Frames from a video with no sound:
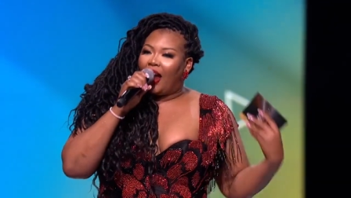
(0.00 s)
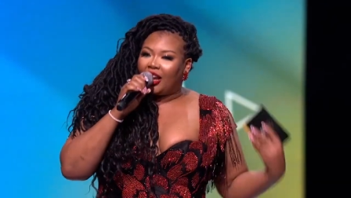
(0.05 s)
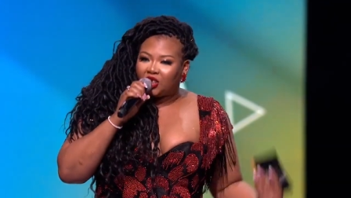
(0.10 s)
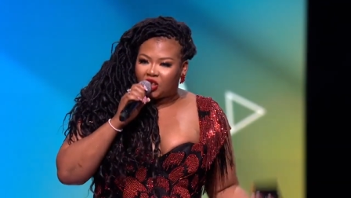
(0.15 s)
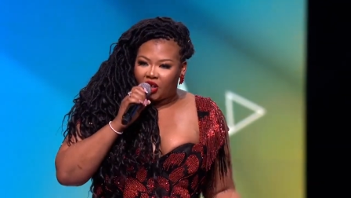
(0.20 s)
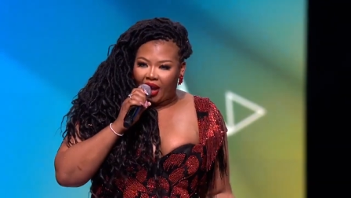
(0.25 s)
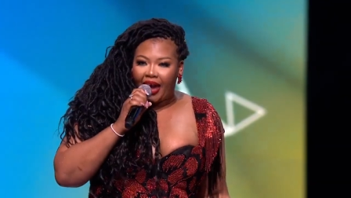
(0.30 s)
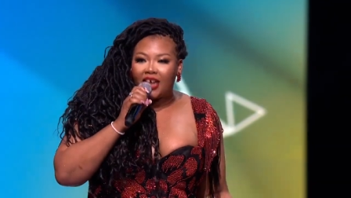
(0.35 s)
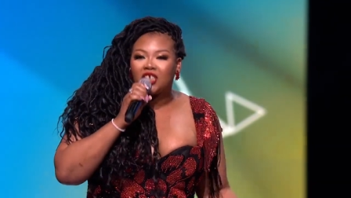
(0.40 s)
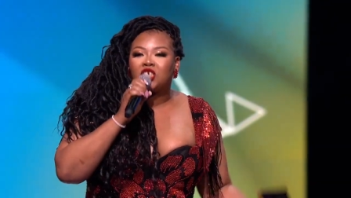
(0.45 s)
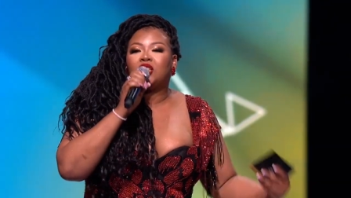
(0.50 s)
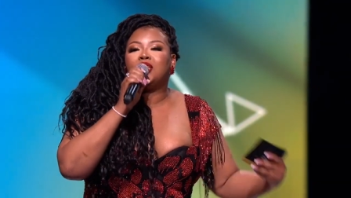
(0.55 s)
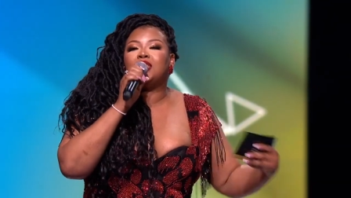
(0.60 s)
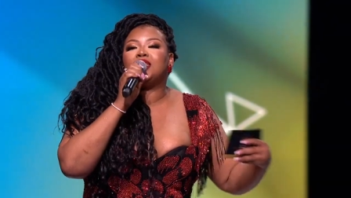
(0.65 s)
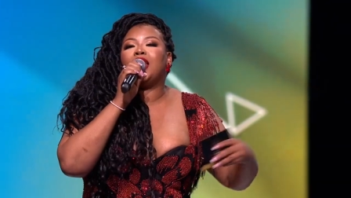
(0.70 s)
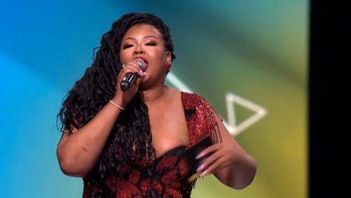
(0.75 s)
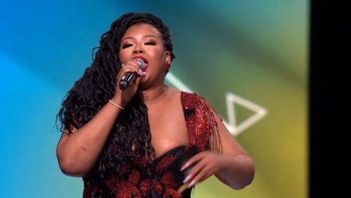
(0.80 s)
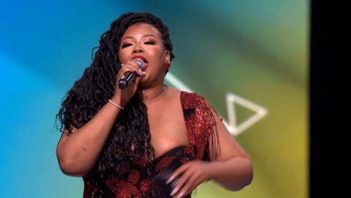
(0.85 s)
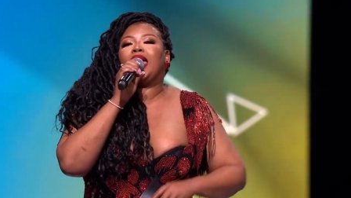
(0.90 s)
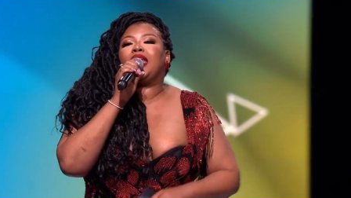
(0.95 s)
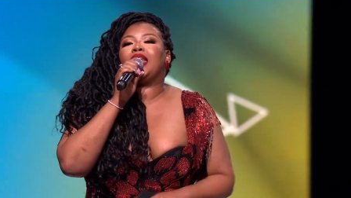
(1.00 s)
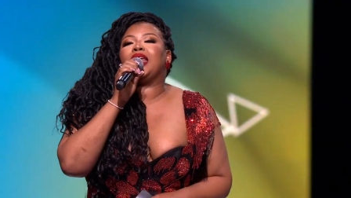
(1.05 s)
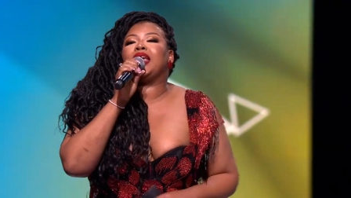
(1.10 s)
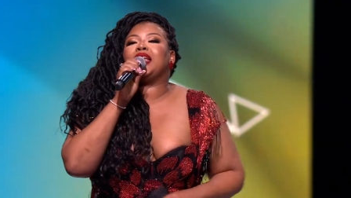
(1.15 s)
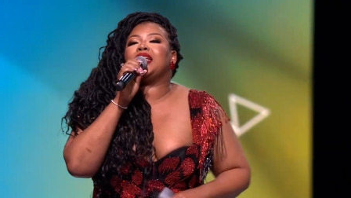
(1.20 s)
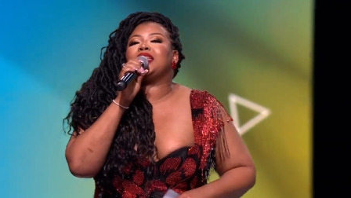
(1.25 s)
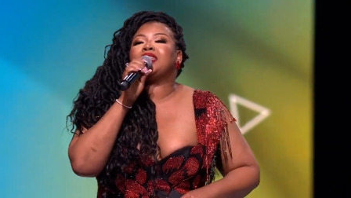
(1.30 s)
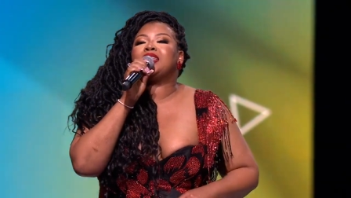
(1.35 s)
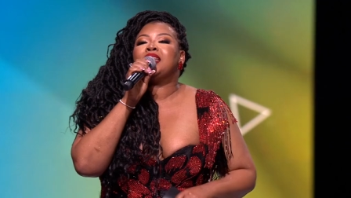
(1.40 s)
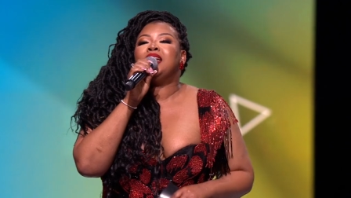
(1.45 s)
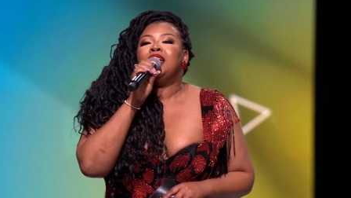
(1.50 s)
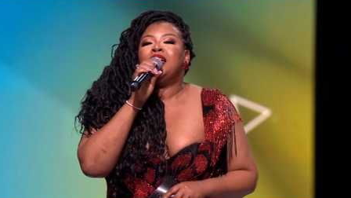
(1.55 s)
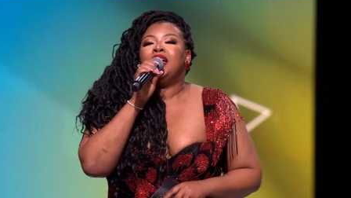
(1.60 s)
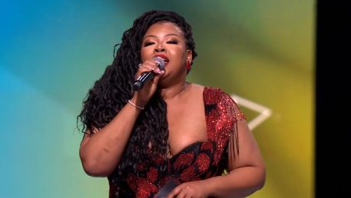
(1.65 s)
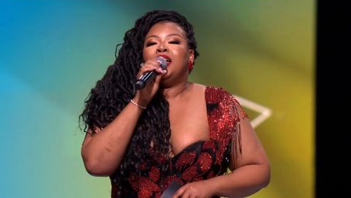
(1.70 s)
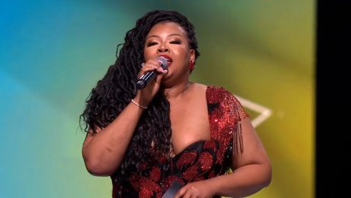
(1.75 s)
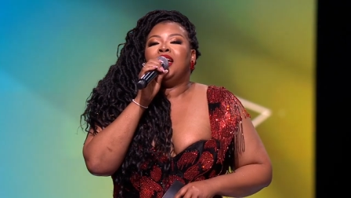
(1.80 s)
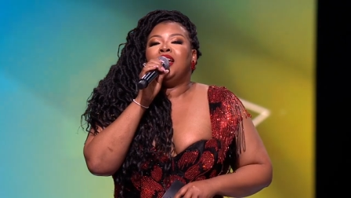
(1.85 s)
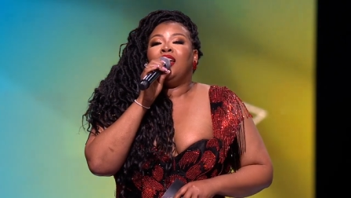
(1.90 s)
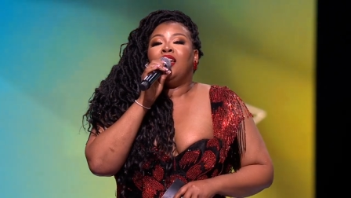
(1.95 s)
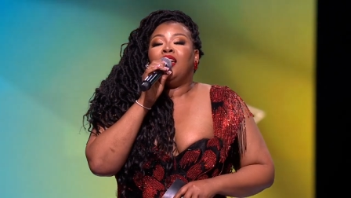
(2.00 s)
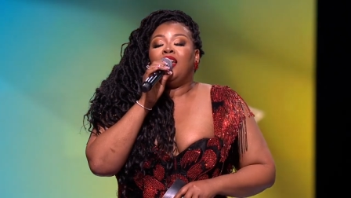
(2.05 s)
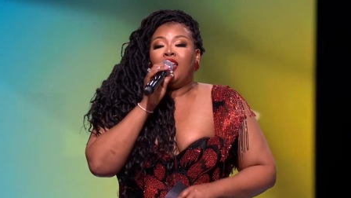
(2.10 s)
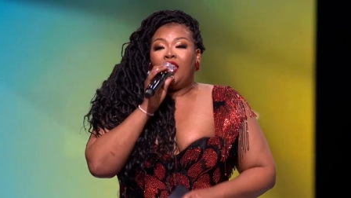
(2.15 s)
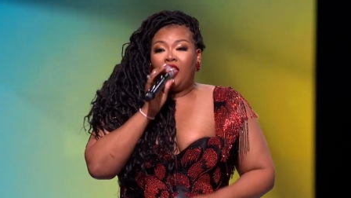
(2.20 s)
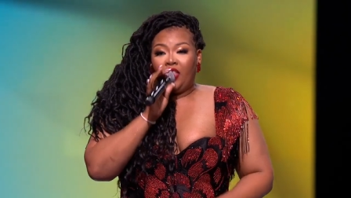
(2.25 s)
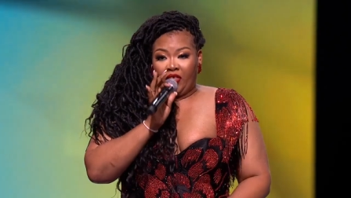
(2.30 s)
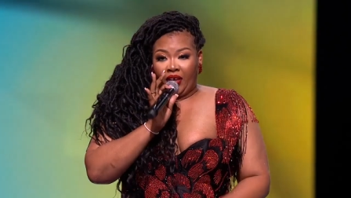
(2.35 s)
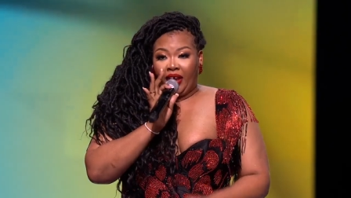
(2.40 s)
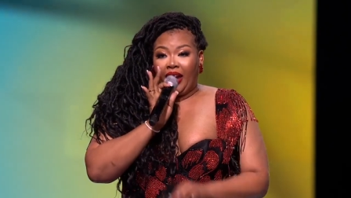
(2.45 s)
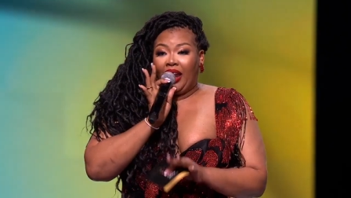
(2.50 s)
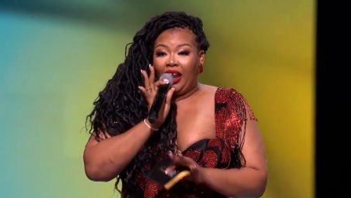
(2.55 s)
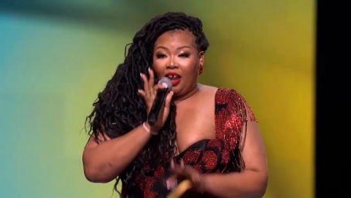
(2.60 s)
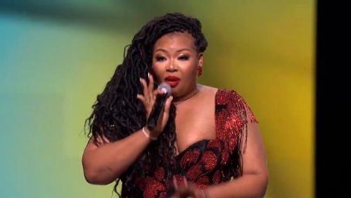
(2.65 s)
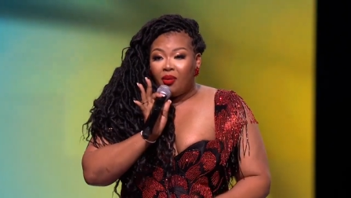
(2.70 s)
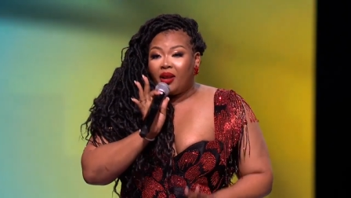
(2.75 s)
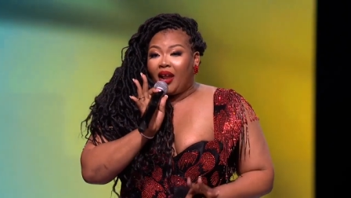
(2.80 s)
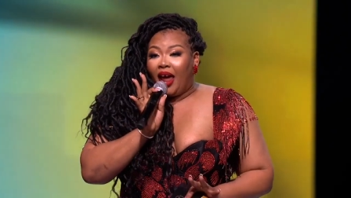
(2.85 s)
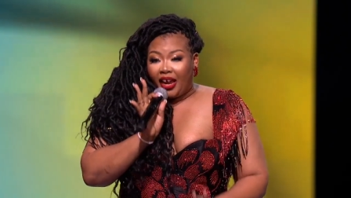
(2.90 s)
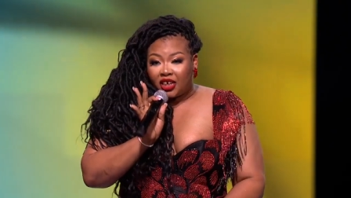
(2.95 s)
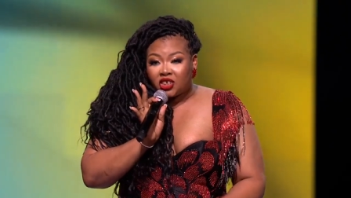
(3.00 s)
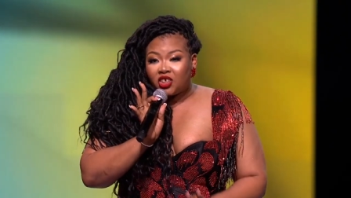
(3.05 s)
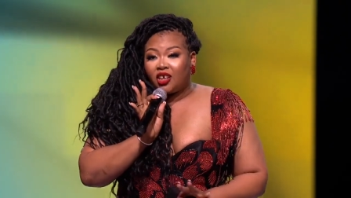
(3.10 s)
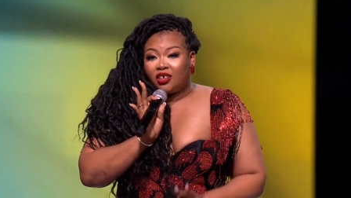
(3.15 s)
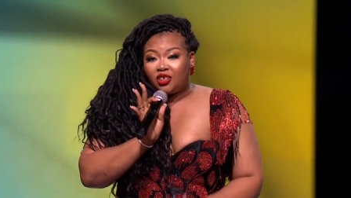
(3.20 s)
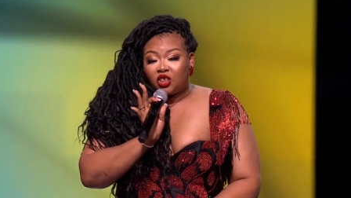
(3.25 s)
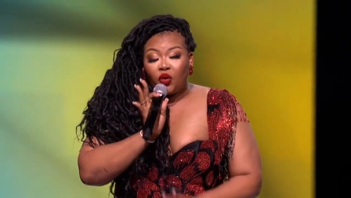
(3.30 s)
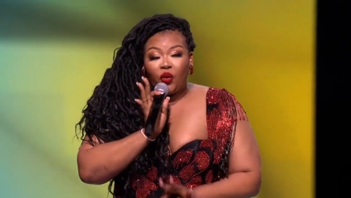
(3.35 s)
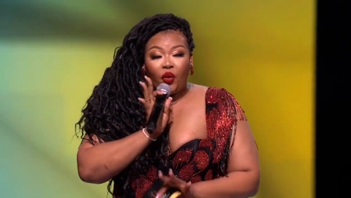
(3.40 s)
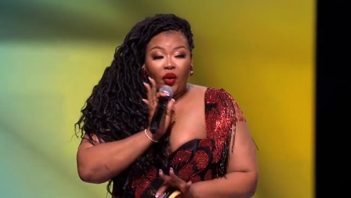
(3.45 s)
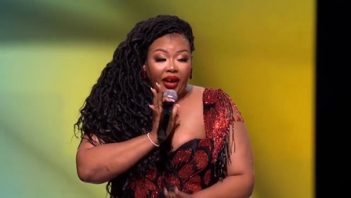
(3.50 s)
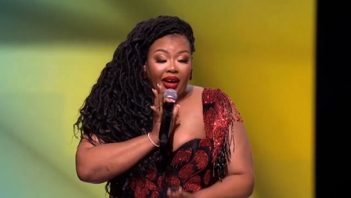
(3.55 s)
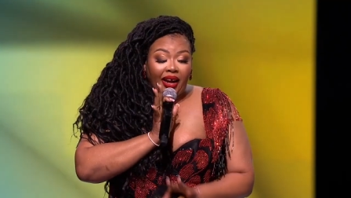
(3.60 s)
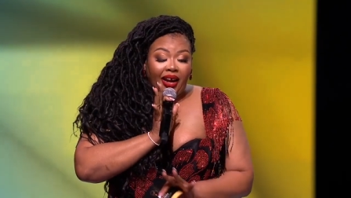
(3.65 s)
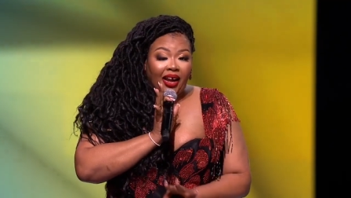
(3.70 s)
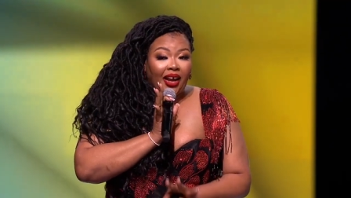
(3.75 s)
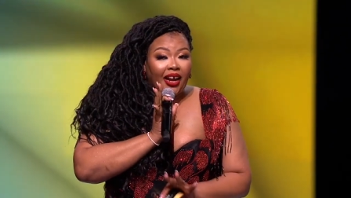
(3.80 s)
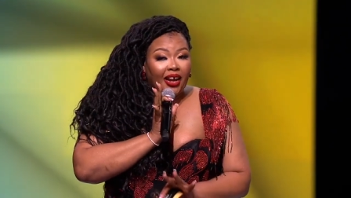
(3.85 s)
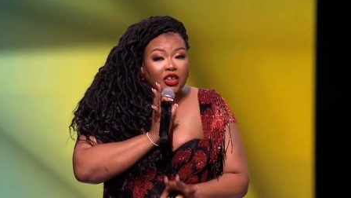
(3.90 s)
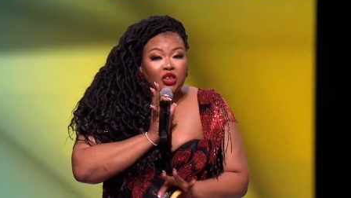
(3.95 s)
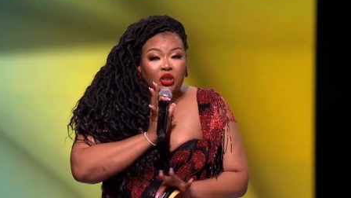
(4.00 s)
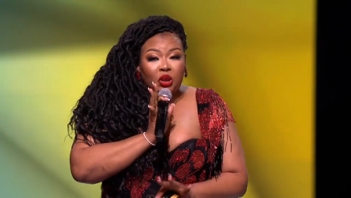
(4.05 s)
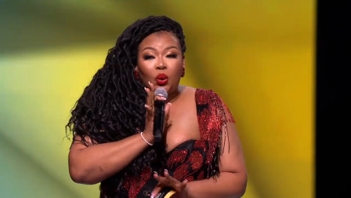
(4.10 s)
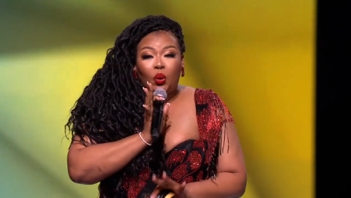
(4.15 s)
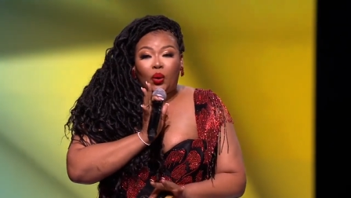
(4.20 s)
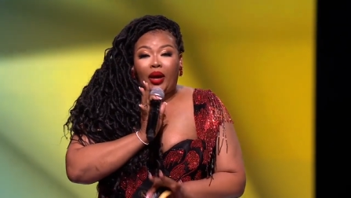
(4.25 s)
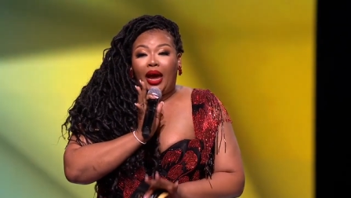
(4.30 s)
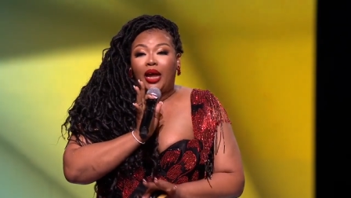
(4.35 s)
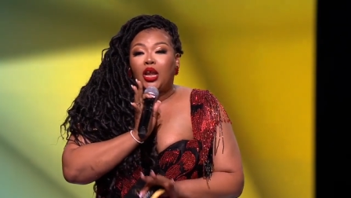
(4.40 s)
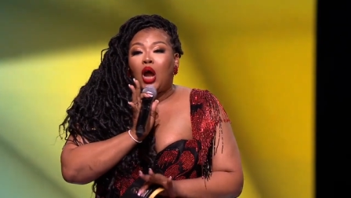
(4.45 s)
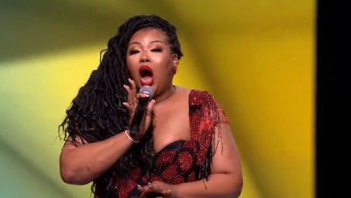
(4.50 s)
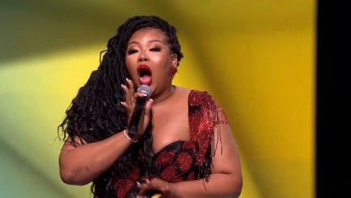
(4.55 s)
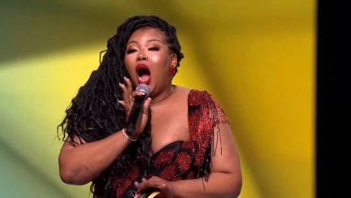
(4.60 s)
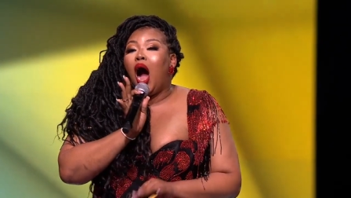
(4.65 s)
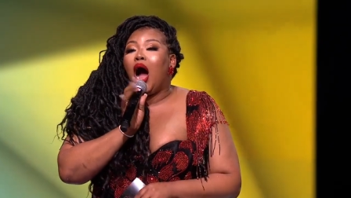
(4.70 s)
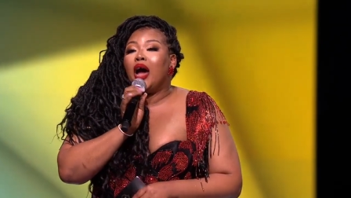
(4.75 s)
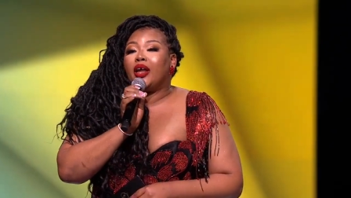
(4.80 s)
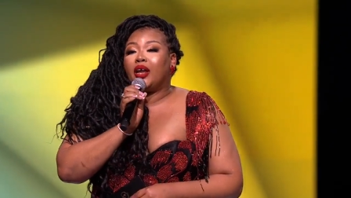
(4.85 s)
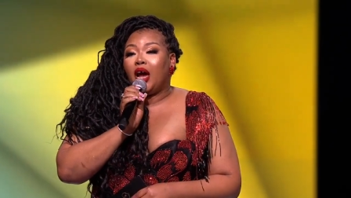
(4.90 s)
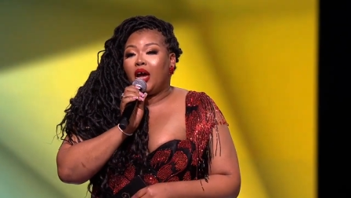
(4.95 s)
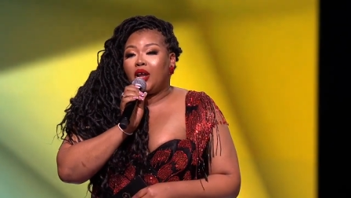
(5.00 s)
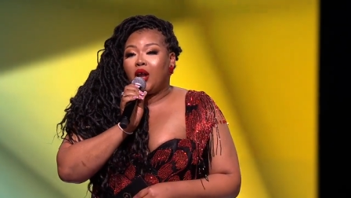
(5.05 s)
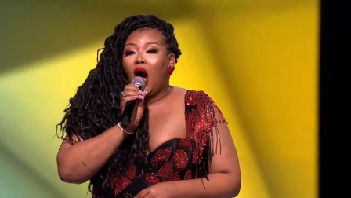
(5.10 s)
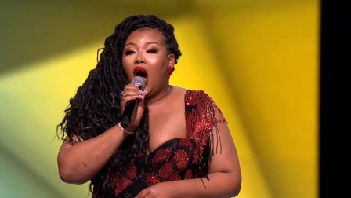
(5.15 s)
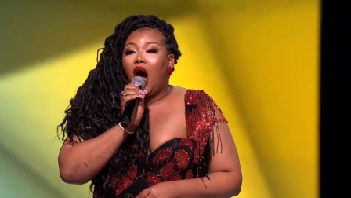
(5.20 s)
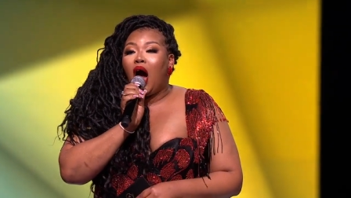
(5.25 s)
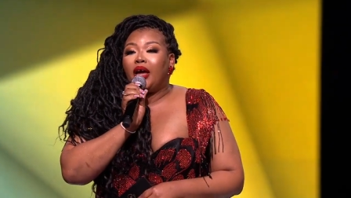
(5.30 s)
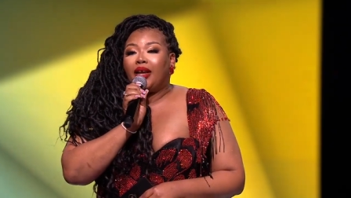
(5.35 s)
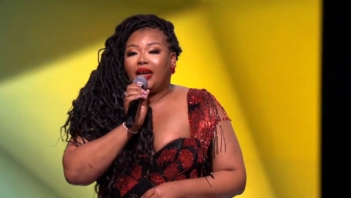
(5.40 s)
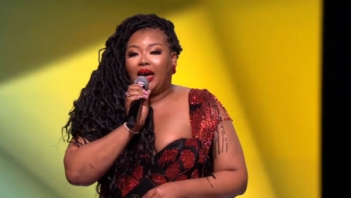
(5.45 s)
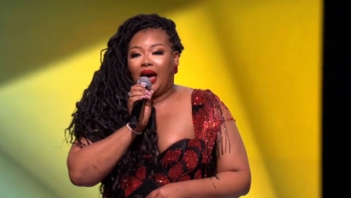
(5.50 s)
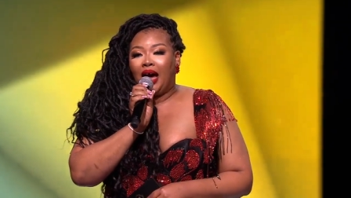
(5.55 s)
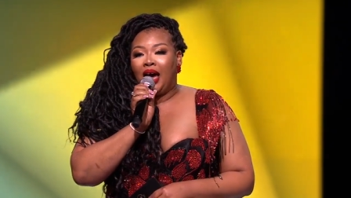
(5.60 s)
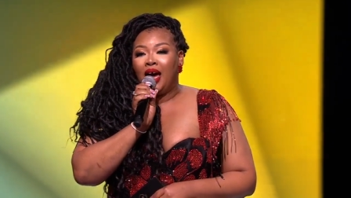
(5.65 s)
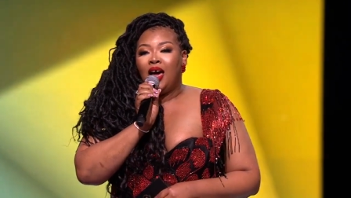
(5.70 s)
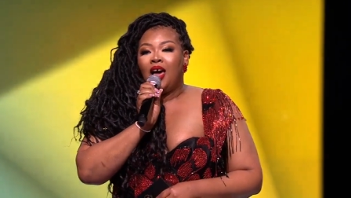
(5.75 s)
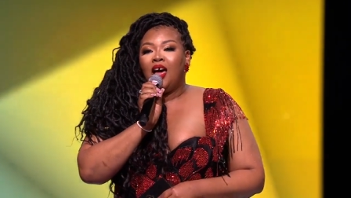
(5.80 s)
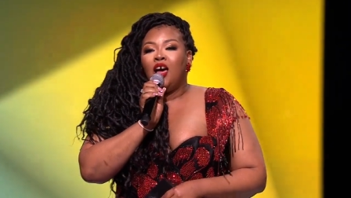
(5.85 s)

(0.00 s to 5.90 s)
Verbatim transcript: Congratulations, ladies. The eliminations really do get harder and harder.